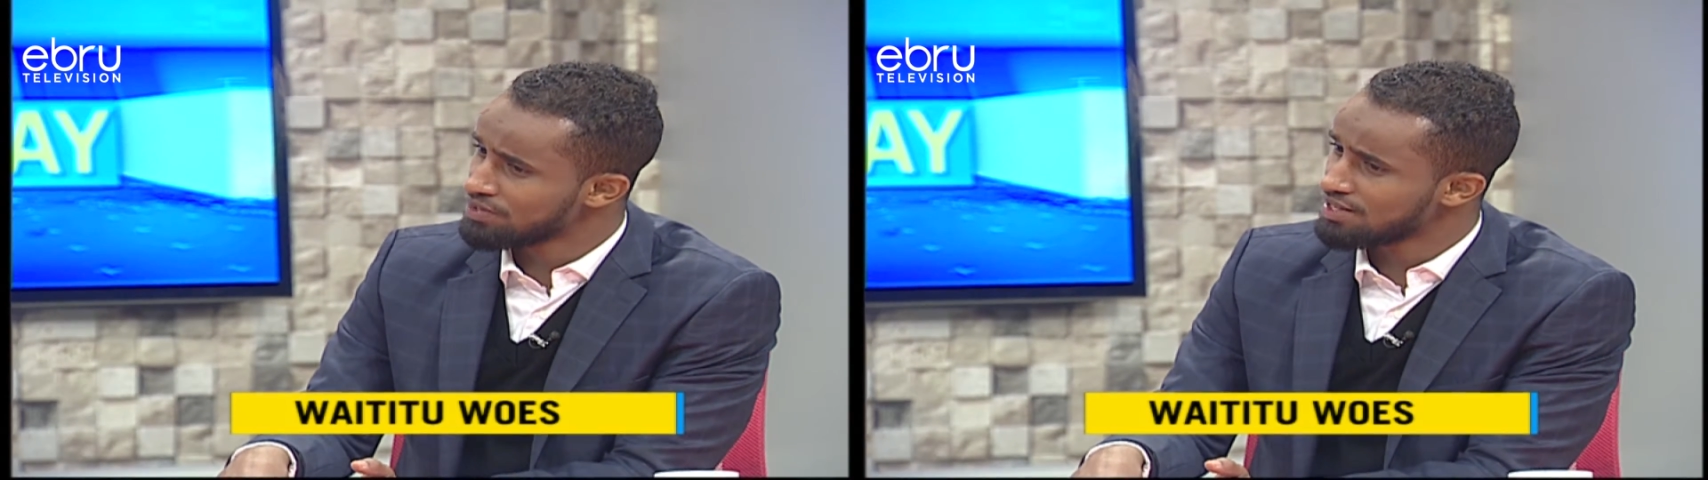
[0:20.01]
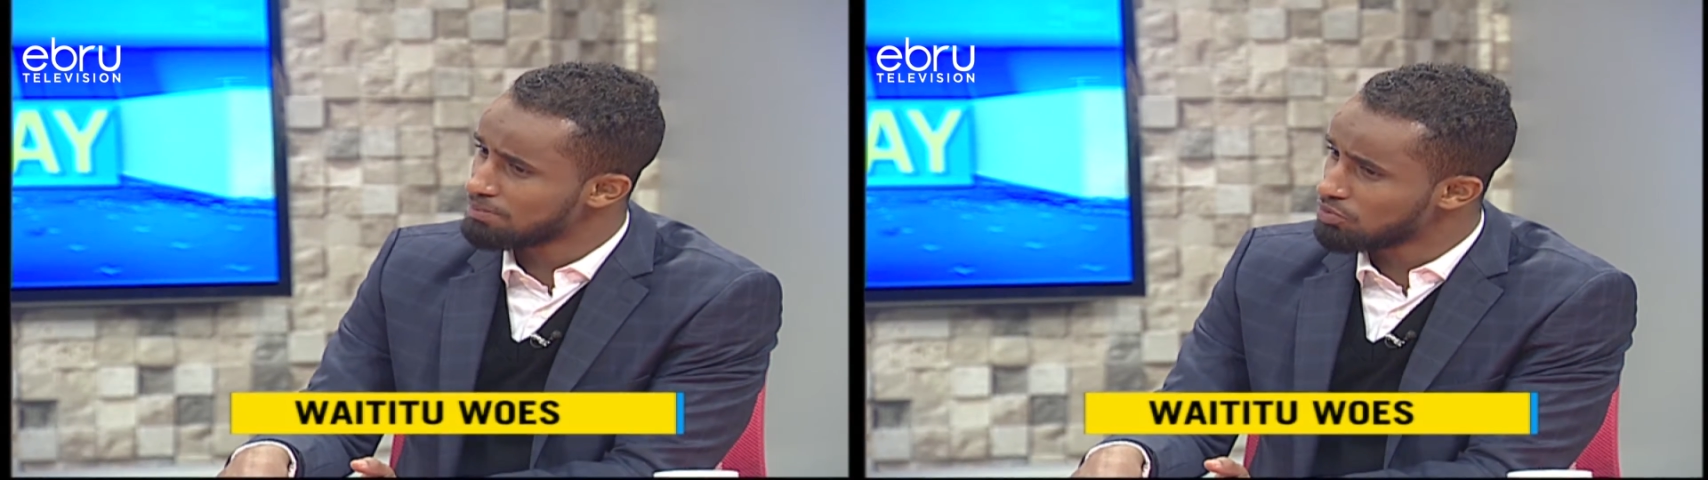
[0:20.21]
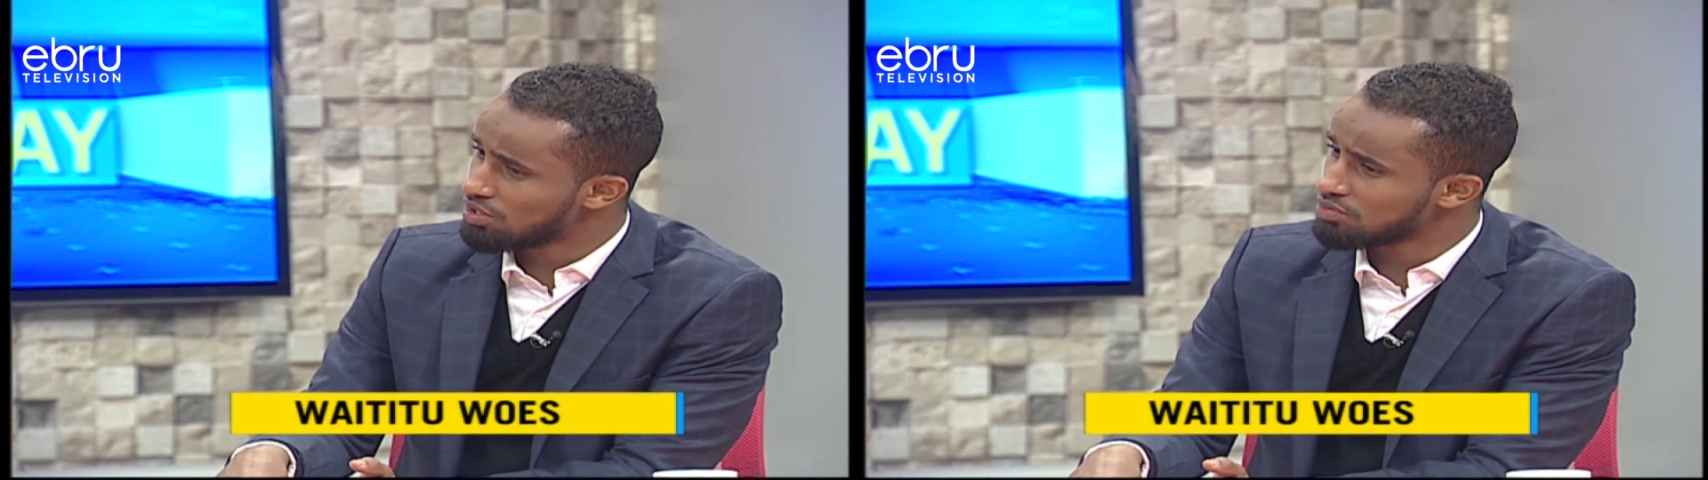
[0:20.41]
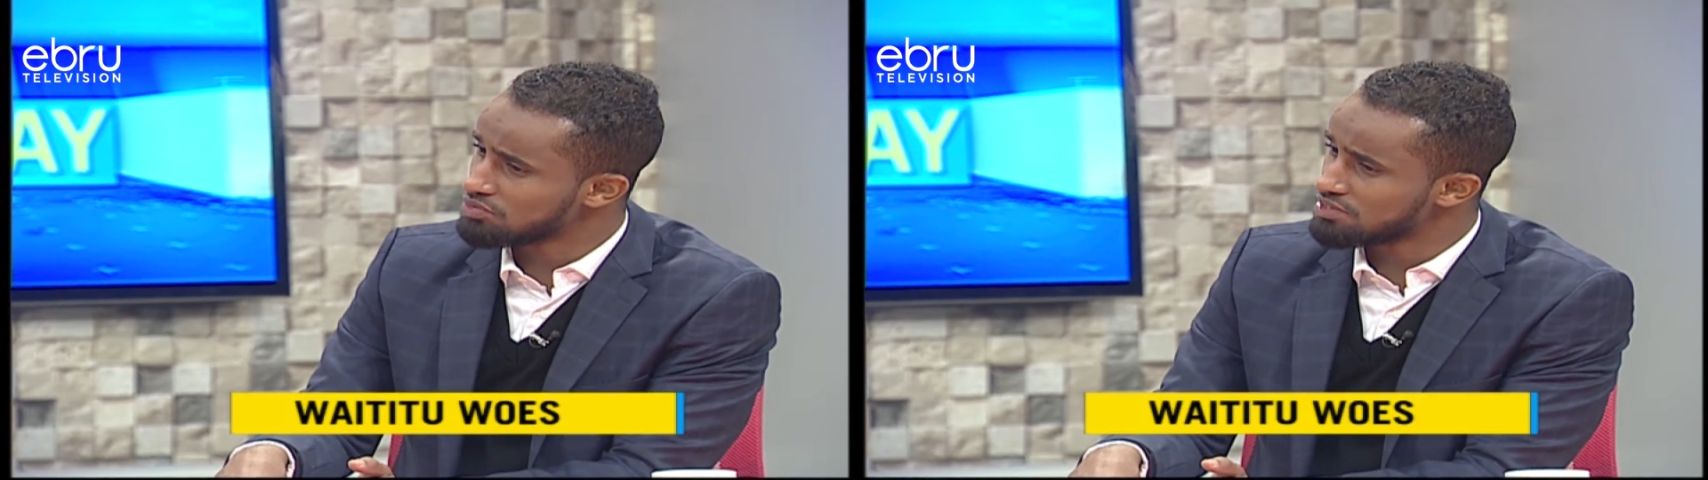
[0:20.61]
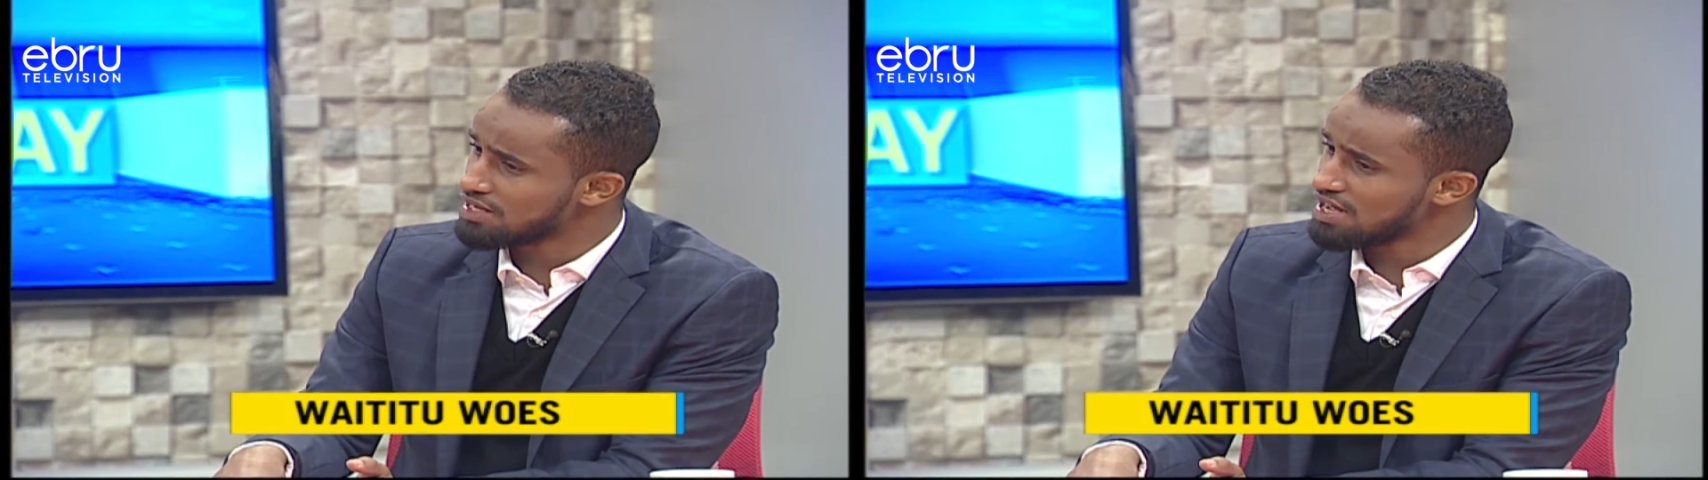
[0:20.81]
Kiambu
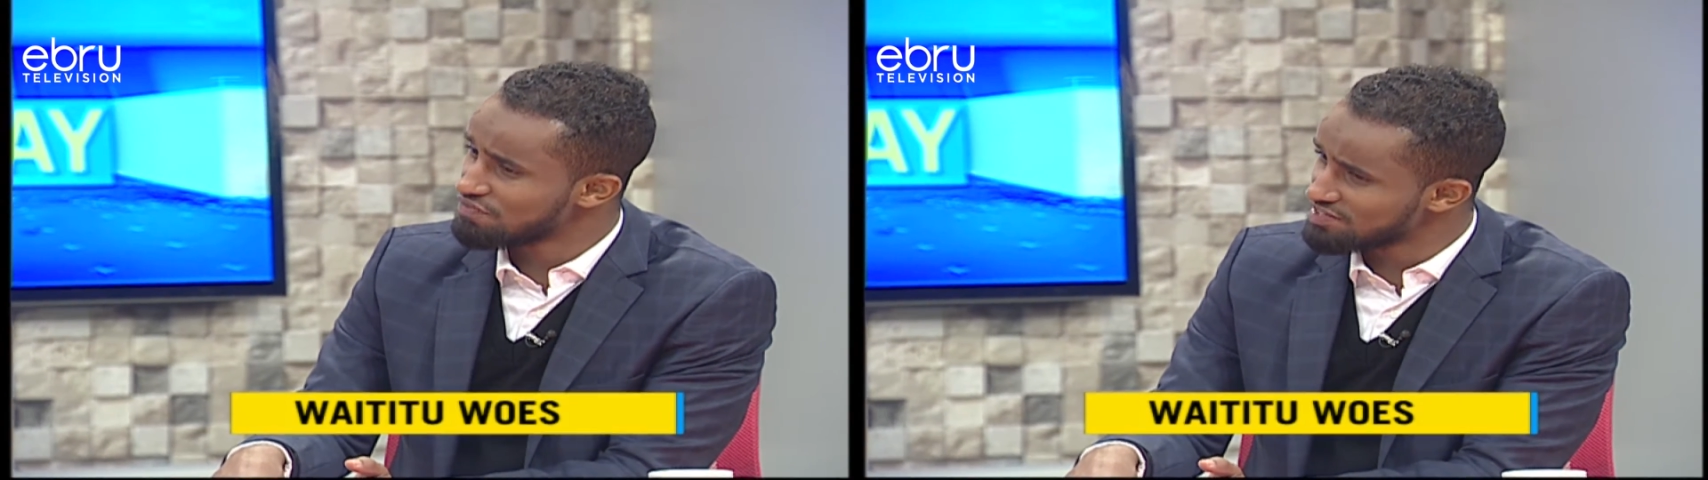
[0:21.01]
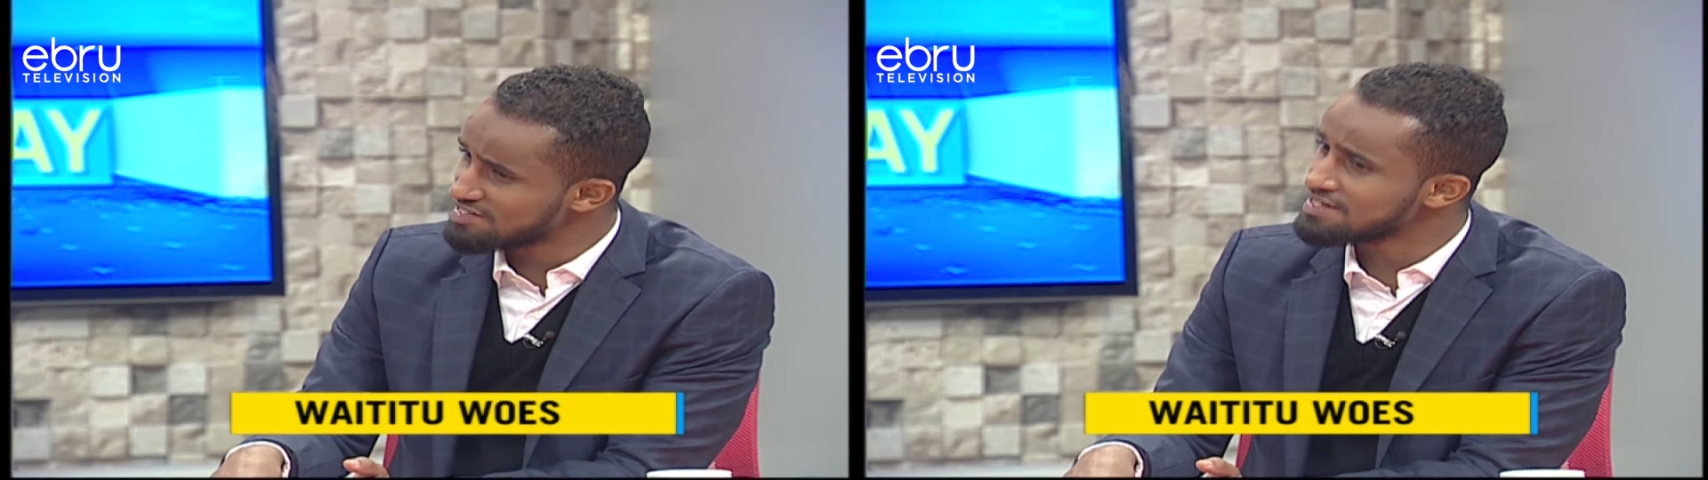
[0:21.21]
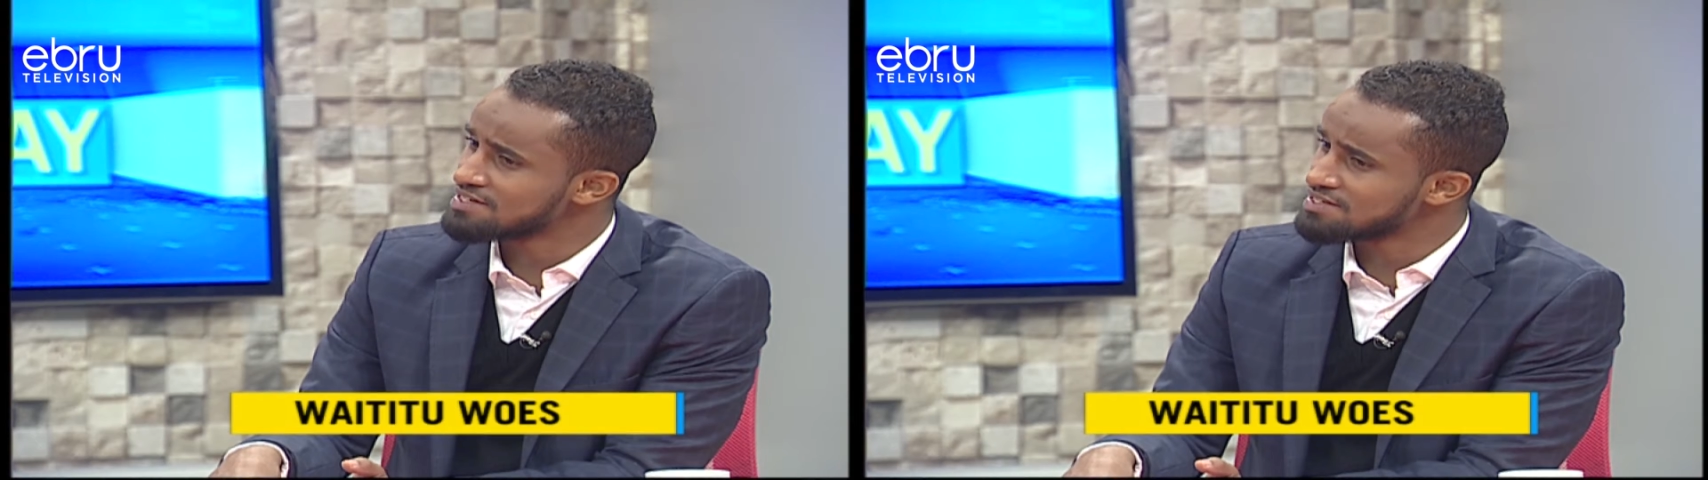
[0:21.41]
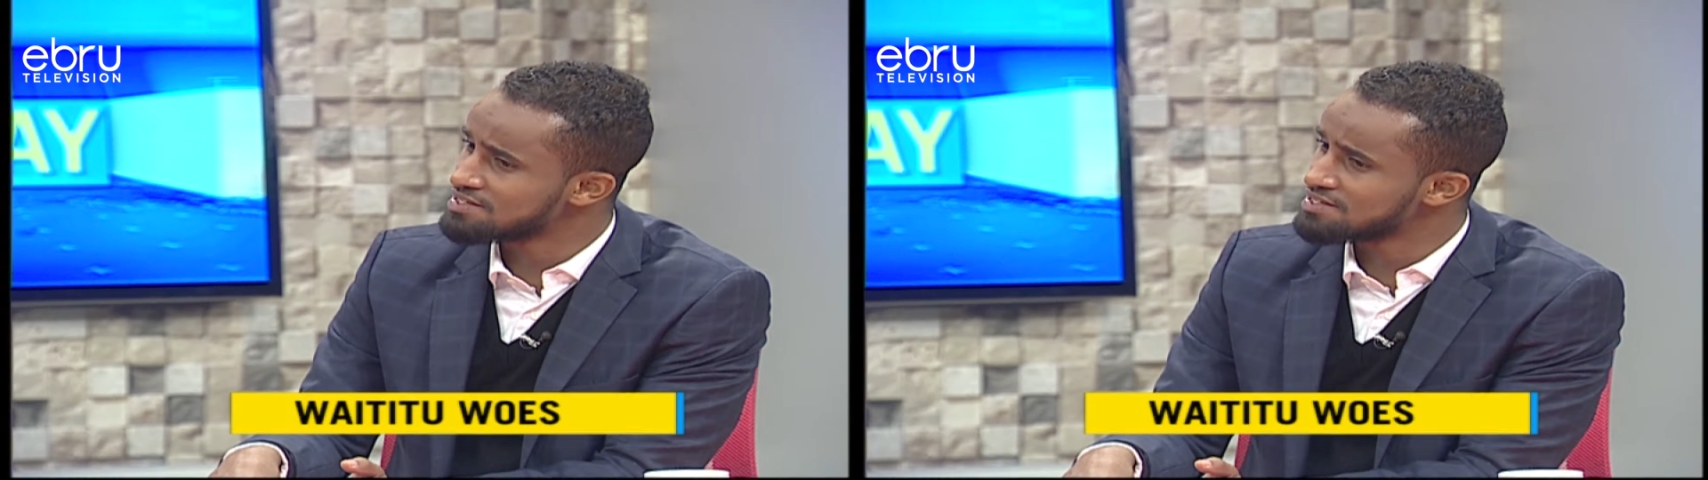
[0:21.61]
County ever since